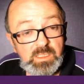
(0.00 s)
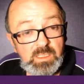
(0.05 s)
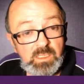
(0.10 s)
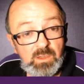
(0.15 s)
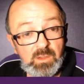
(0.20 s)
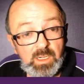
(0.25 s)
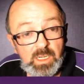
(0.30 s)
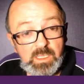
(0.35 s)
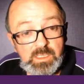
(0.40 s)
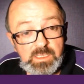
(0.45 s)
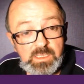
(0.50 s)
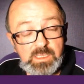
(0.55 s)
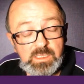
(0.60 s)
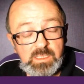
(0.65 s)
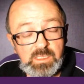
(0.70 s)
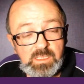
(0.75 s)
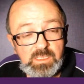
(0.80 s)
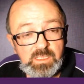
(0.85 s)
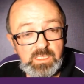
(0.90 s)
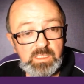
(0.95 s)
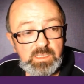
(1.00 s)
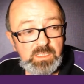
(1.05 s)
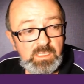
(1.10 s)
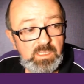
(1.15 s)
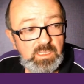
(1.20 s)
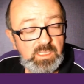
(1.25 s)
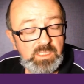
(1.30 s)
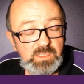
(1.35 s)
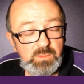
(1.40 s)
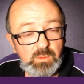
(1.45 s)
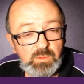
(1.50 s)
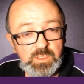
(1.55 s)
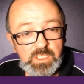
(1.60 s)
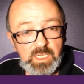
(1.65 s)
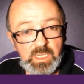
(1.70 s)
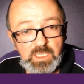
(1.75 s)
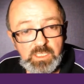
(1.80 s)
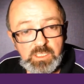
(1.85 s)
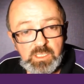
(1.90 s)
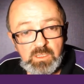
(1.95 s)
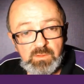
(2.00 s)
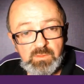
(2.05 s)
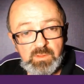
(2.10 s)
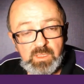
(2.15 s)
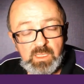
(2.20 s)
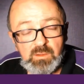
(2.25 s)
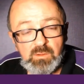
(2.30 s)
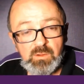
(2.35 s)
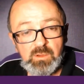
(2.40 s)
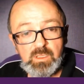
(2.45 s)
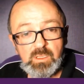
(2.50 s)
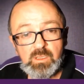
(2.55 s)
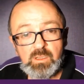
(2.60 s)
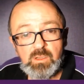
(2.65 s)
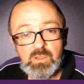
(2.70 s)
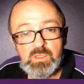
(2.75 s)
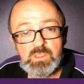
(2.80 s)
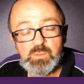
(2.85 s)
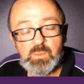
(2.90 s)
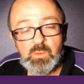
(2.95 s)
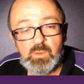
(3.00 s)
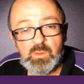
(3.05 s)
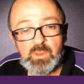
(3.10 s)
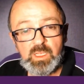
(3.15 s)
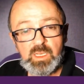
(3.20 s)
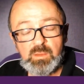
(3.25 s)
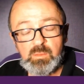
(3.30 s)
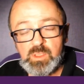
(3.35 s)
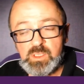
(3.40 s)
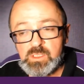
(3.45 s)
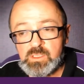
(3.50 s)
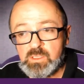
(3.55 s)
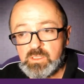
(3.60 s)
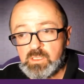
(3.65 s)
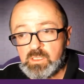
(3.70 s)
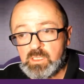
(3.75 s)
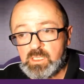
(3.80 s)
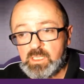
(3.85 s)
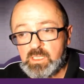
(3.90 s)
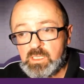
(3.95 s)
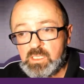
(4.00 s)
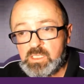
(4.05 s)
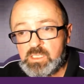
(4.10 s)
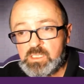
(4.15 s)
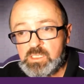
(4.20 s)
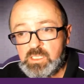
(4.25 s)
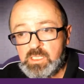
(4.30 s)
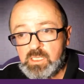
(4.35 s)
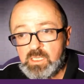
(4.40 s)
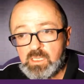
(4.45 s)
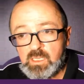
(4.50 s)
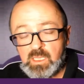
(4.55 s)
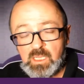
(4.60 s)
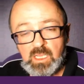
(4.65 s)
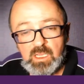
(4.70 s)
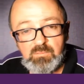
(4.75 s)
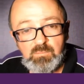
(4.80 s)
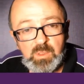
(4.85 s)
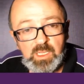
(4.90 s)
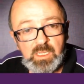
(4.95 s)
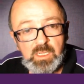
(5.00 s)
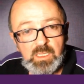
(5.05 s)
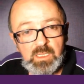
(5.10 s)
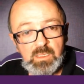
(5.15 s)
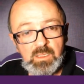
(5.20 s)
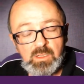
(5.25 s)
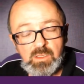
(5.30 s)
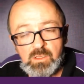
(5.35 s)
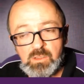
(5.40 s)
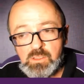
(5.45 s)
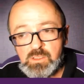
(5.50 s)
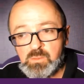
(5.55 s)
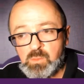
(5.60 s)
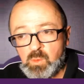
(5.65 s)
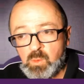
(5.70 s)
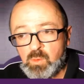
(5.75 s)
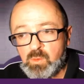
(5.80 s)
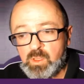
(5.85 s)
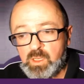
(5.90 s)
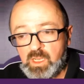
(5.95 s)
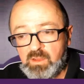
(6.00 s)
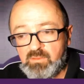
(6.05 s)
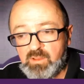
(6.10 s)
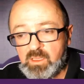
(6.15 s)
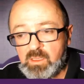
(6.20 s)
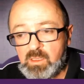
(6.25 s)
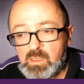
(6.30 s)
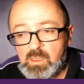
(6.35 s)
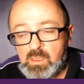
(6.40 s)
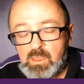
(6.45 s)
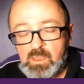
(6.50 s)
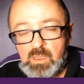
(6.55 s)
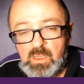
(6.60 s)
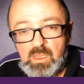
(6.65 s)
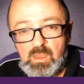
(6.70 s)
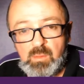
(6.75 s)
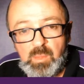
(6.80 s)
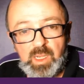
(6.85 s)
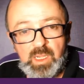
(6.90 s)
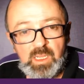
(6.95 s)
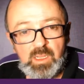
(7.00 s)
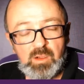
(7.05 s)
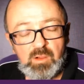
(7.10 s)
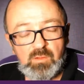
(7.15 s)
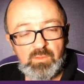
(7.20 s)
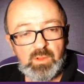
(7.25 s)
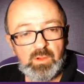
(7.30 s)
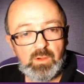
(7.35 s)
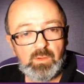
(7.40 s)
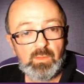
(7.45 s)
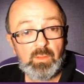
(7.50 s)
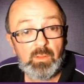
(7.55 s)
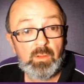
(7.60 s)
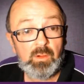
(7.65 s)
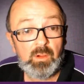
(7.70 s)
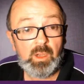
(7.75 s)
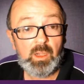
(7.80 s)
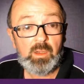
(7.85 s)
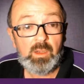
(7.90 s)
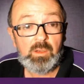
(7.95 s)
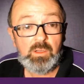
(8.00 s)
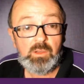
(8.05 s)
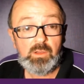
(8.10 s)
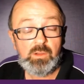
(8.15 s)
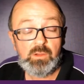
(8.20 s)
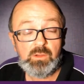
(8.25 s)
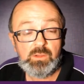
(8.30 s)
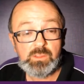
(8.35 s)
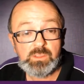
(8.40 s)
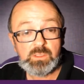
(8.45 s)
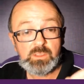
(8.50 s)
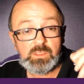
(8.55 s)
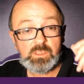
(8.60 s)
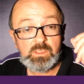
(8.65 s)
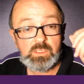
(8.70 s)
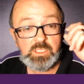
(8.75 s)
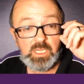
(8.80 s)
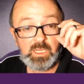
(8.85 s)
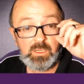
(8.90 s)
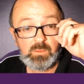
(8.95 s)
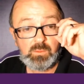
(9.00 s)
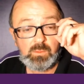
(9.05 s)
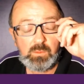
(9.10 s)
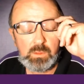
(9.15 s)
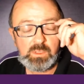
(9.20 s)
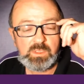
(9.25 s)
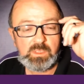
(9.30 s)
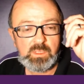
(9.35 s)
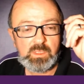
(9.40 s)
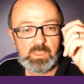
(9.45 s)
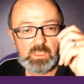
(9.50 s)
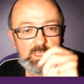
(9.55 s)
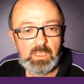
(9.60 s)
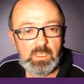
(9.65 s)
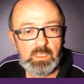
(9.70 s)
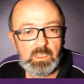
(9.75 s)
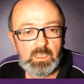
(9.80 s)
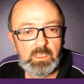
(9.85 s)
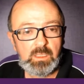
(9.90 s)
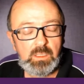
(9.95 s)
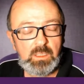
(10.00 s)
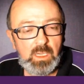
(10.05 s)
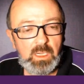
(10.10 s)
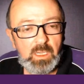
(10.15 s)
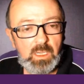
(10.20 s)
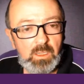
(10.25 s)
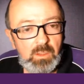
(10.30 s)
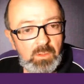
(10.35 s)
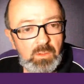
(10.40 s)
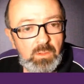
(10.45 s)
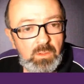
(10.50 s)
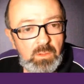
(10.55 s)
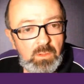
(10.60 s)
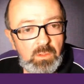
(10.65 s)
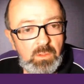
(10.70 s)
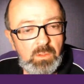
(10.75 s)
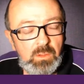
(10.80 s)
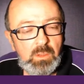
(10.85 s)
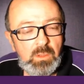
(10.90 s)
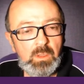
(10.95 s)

to 1966 and decimal changeover, they were in the news more then, but certainly this year they have been in the news more than ever. Many of the online news channels, uh, Yahoo,